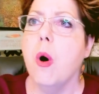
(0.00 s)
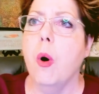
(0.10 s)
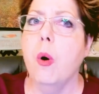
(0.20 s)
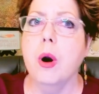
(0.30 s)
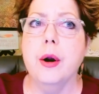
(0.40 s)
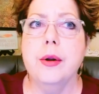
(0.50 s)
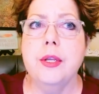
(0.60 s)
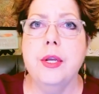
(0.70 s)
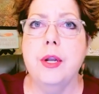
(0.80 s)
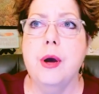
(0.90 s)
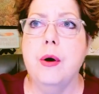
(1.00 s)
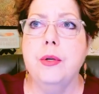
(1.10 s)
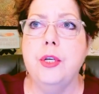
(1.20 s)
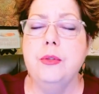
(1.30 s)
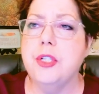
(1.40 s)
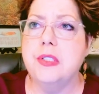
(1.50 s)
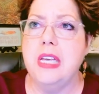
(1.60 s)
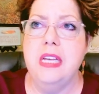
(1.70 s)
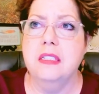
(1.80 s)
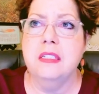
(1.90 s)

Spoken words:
or, you just can't